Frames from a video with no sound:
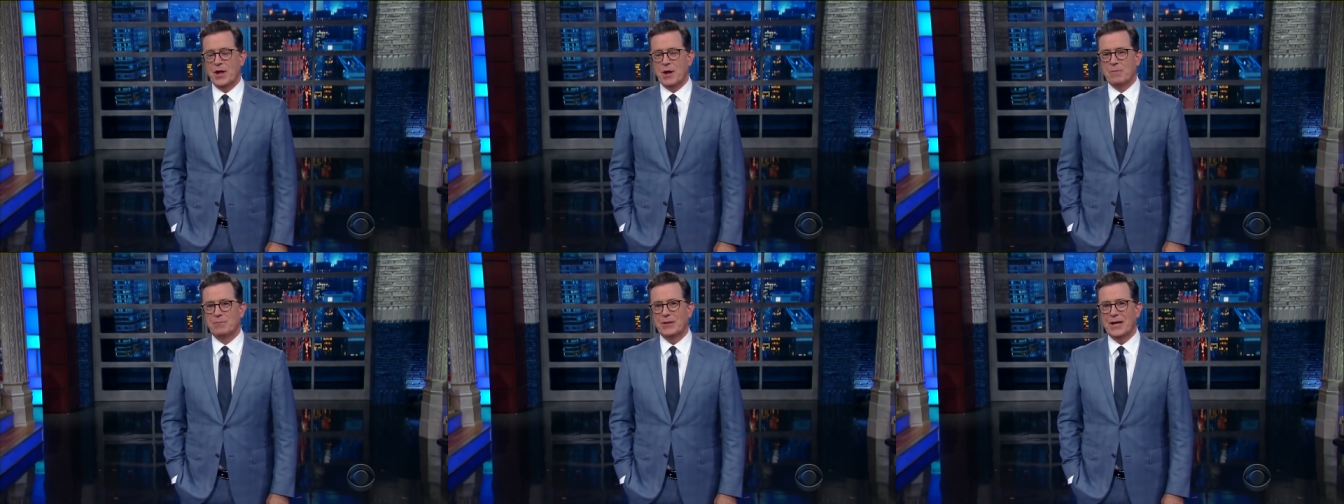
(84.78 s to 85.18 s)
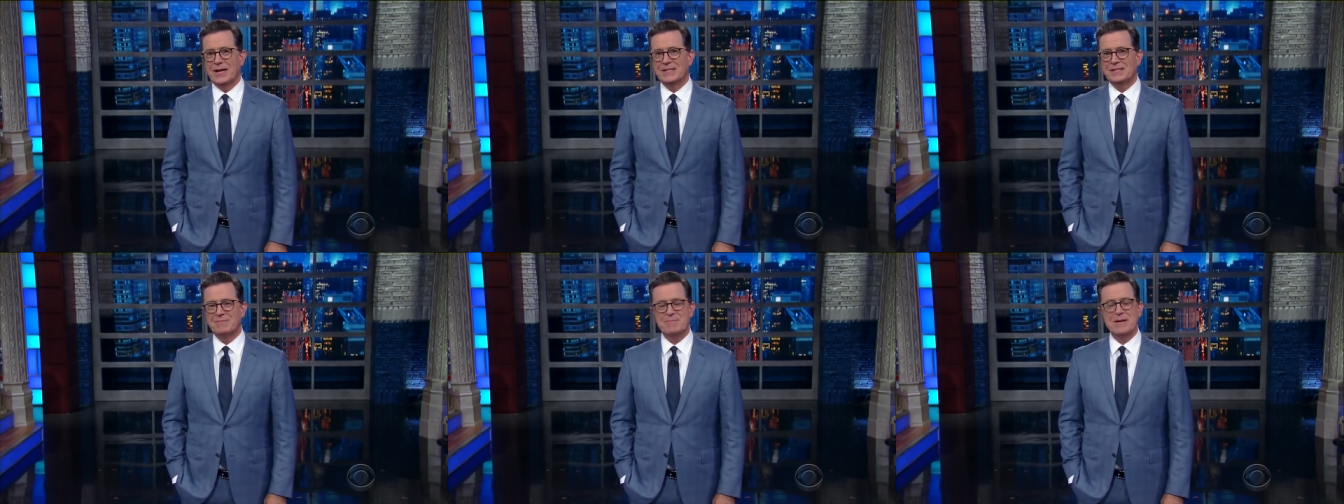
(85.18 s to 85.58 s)

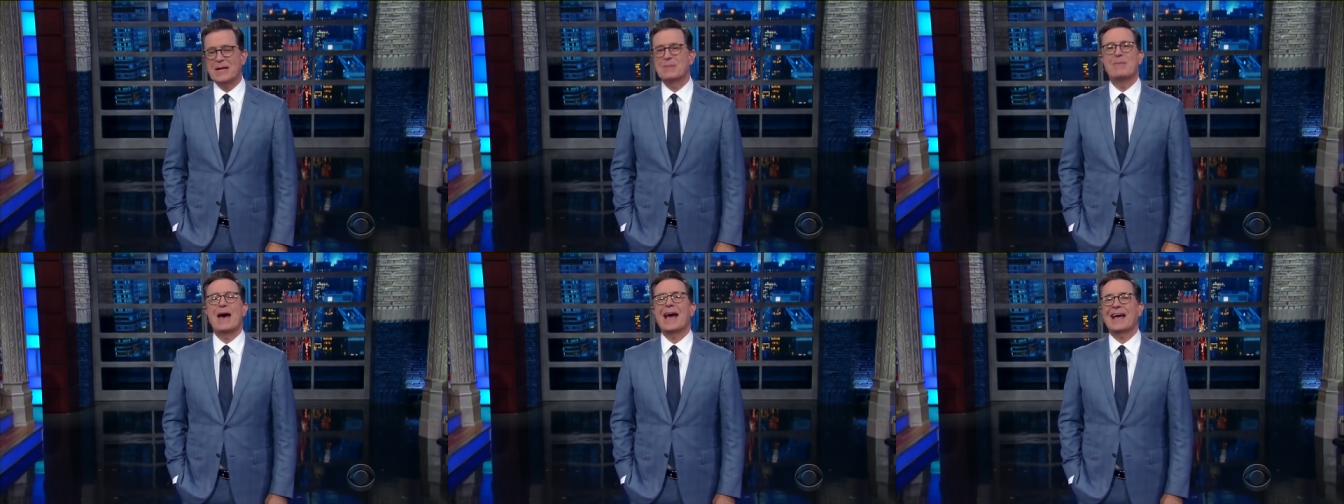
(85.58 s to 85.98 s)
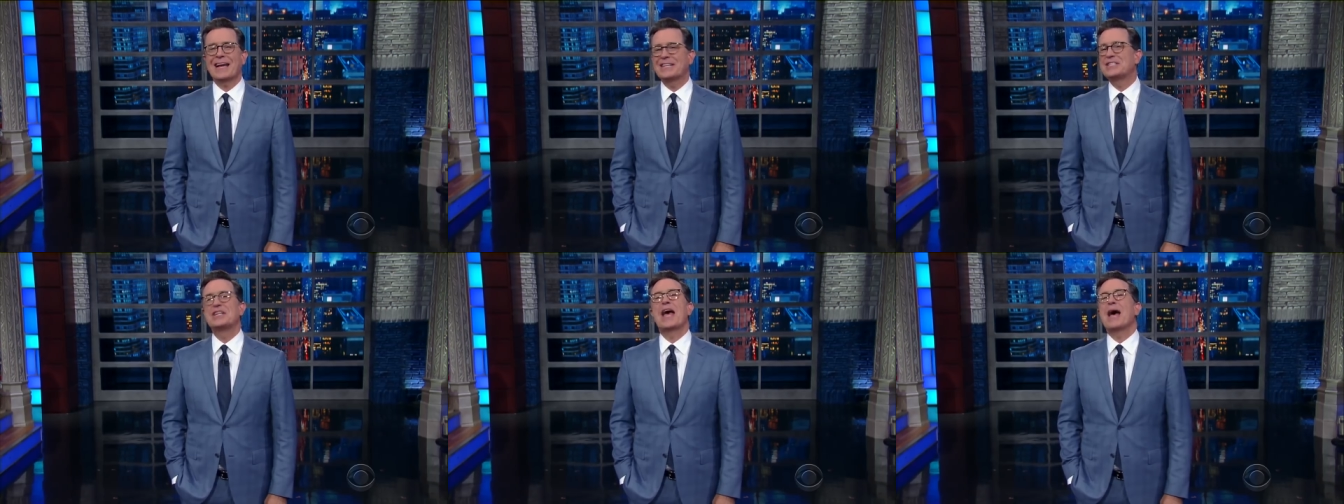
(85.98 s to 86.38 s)
Plus,
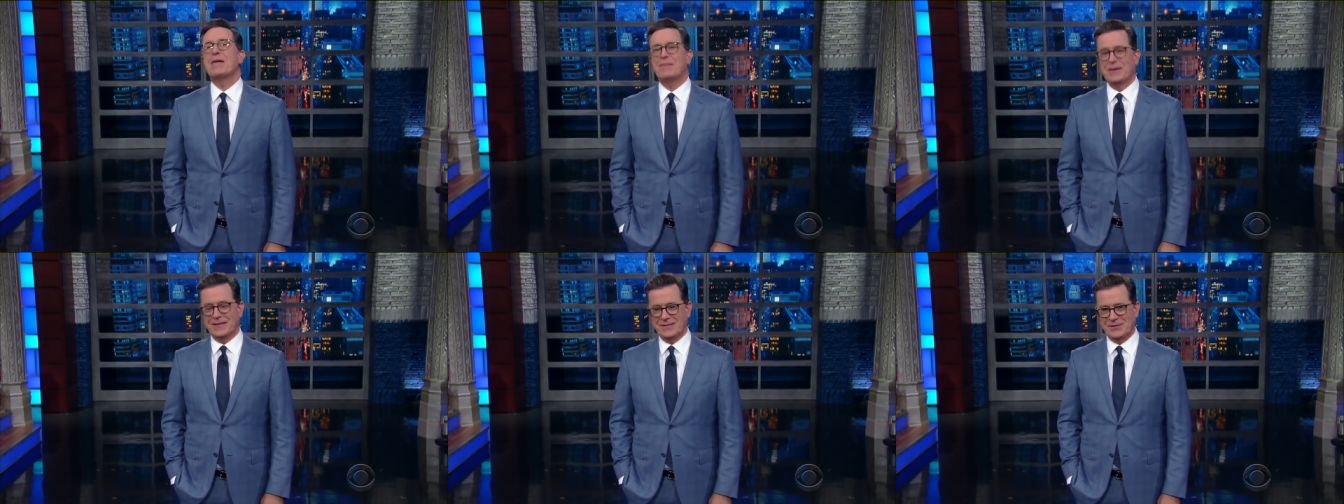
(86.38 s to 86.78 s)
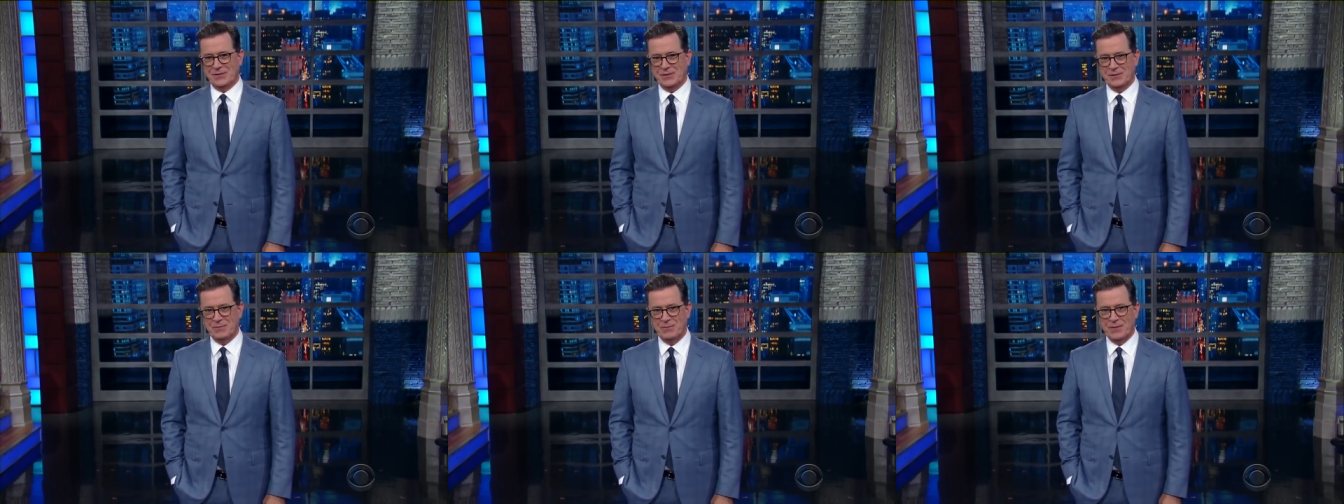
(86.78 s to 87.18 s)

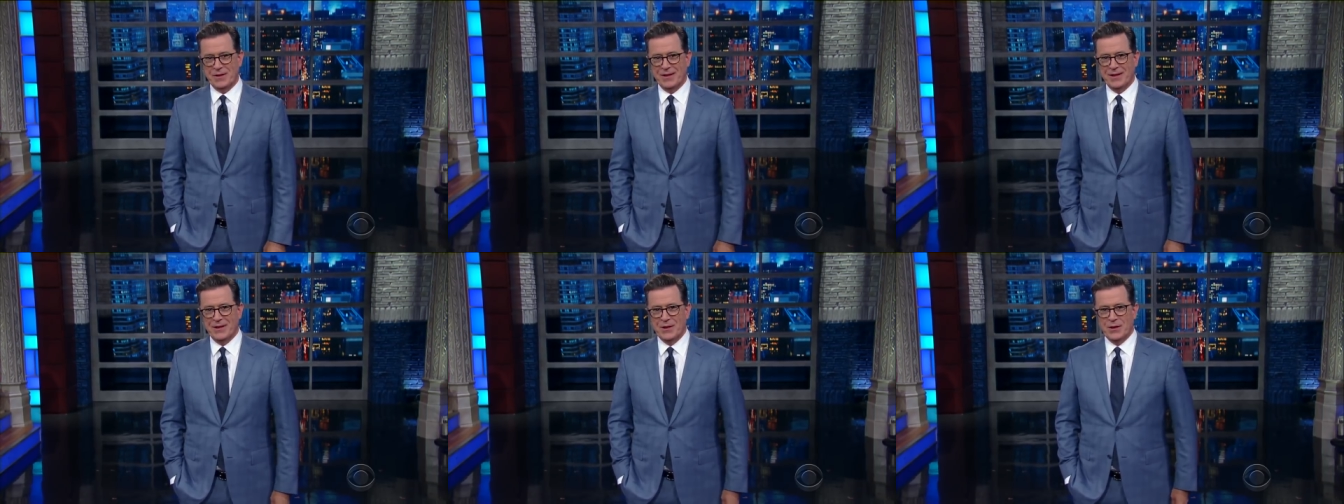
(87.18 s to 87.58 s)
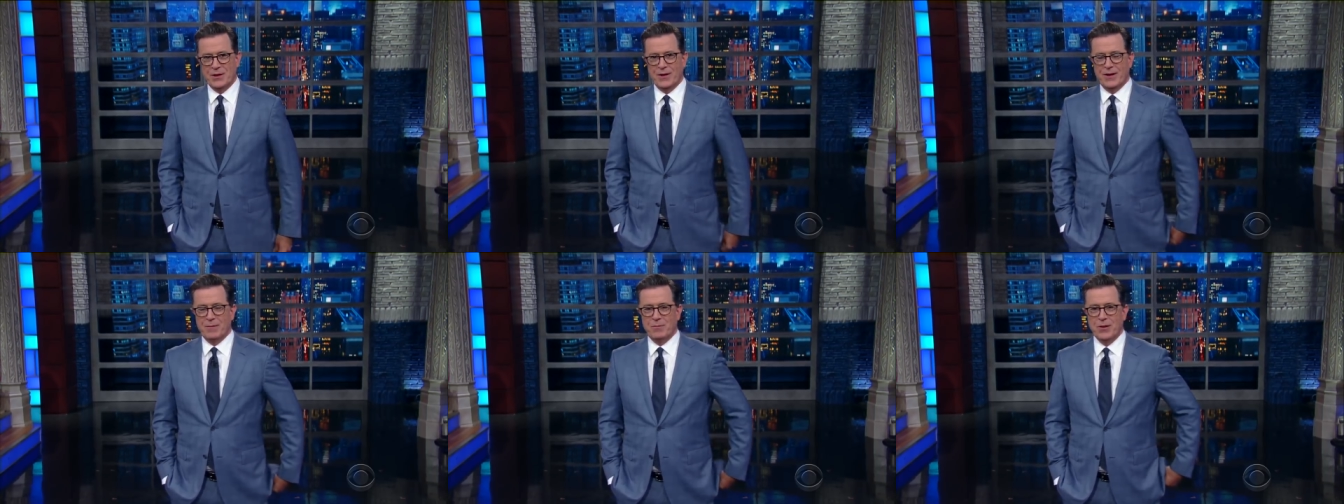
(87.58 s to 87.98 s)
McBackstabbies.
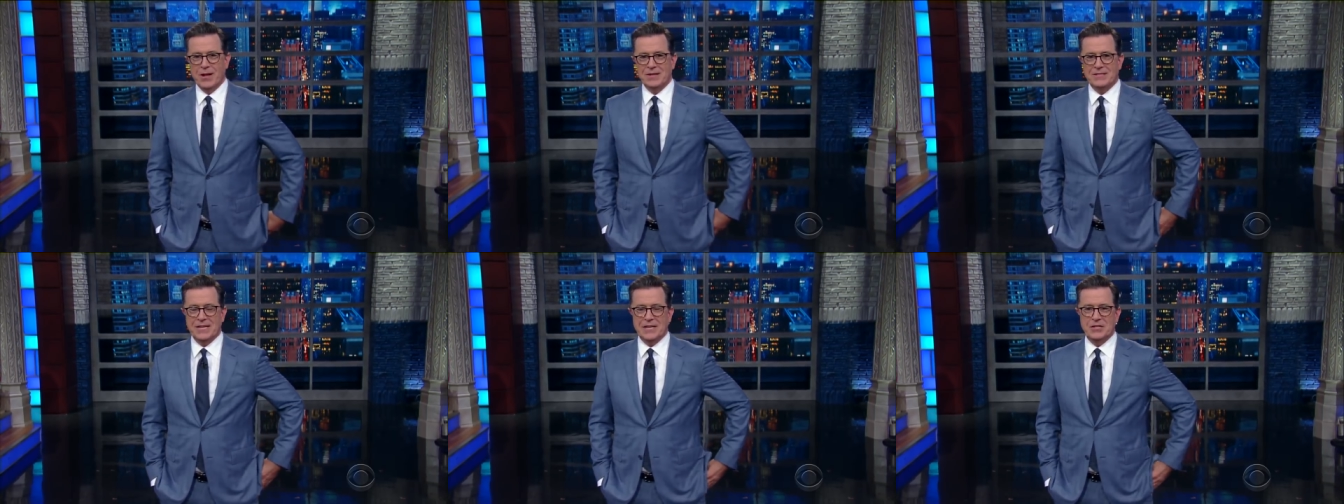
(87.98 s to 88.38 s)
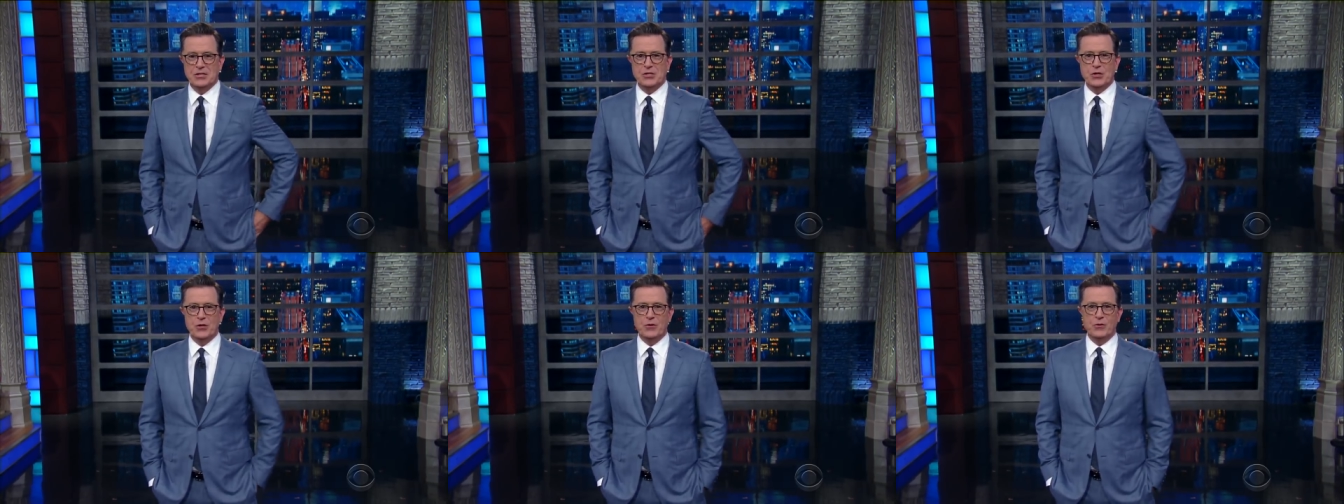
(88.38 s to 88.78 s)
Plus, in
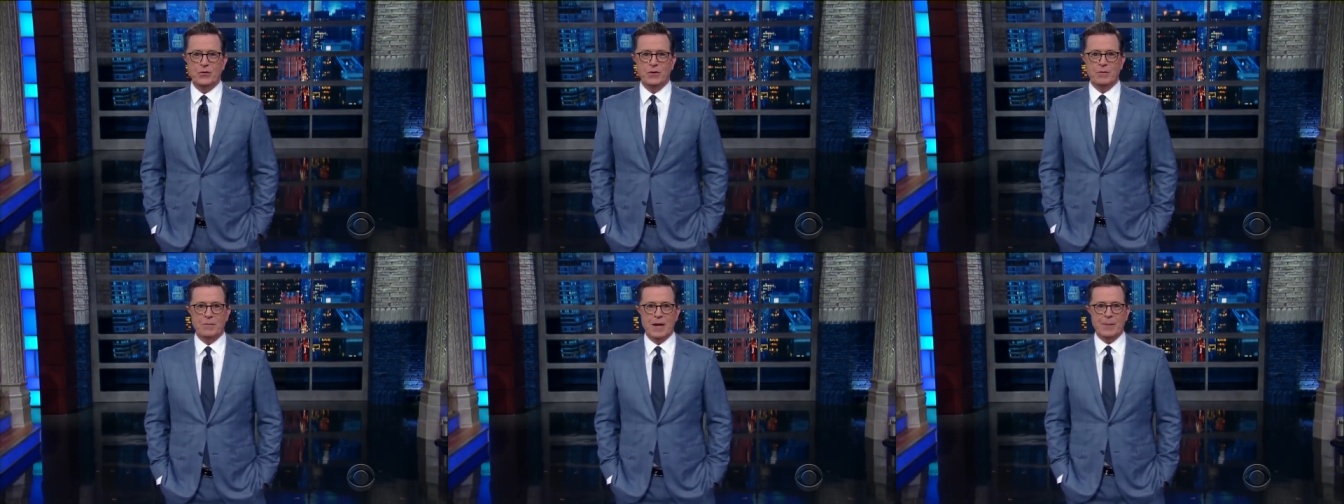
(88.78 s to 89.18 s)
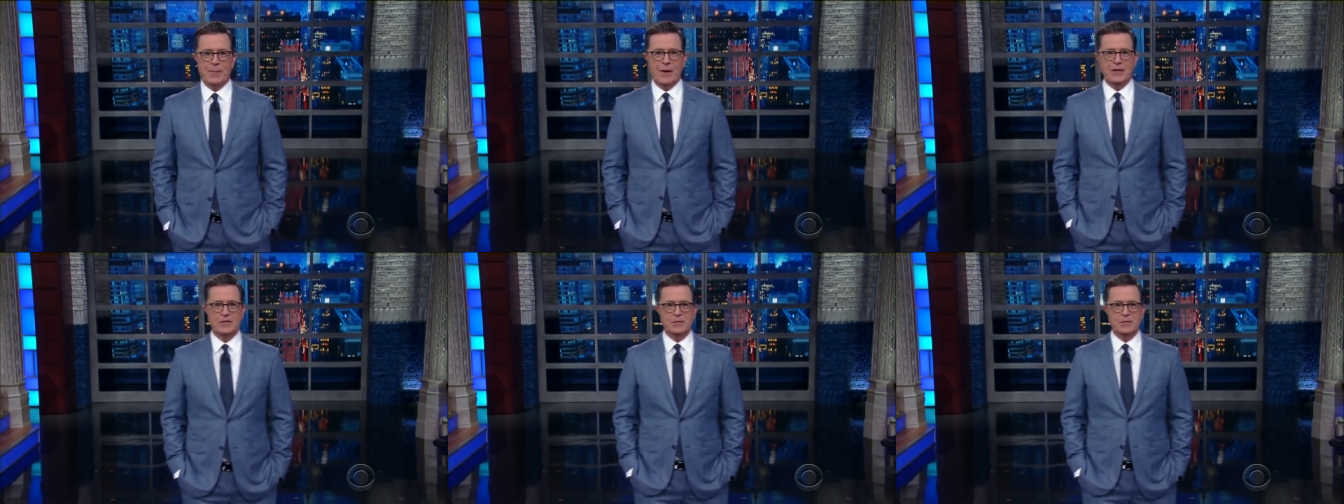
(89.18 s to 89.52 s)
June, Mike Pence